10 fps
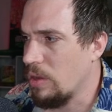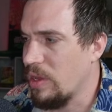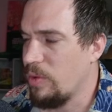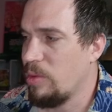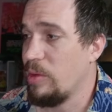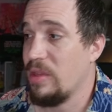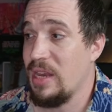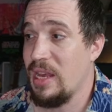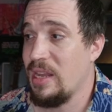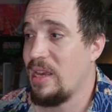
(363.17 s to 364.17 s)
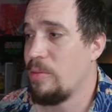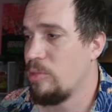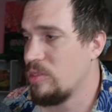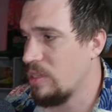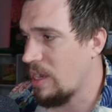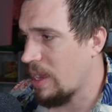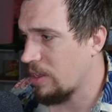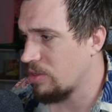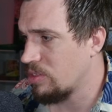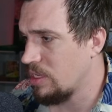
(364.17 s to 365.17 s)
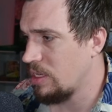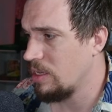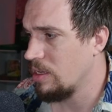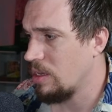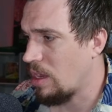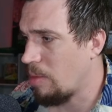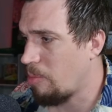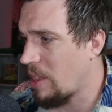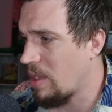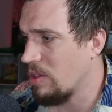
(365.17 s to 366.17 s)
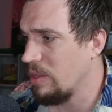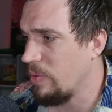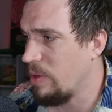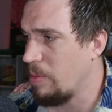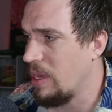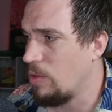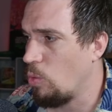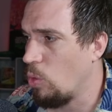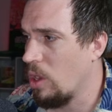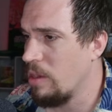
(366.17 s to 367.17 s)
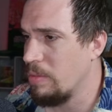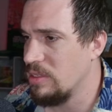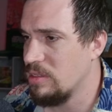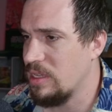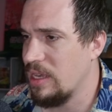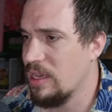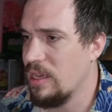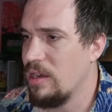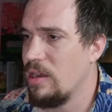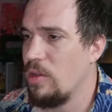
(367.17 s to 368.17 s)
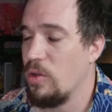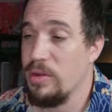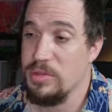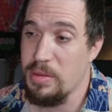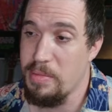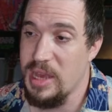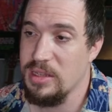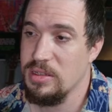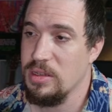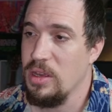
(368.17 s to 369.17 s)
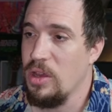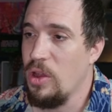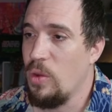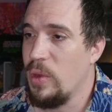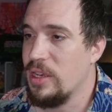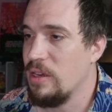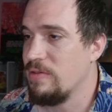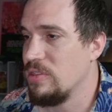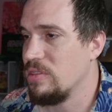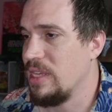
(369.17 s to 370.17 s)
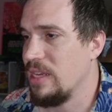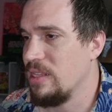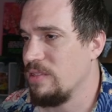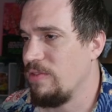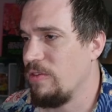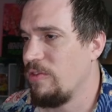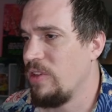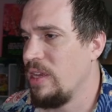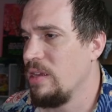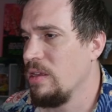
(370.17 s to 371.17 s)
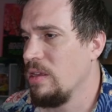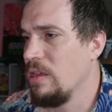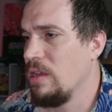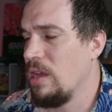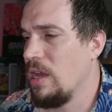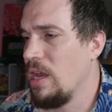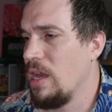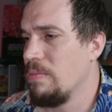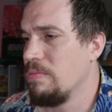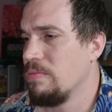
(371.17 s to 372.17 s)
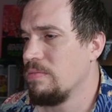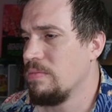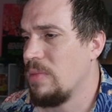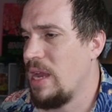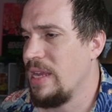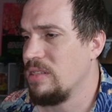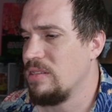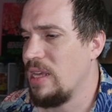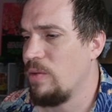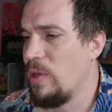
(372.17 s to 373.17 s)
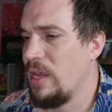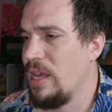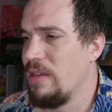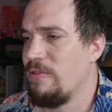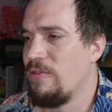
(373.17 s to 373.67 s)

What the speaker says: Okay, we played with an 88% accuracy. Apparently we made one mistake here, or it was a miss. We could have just taken this for free. I instead went in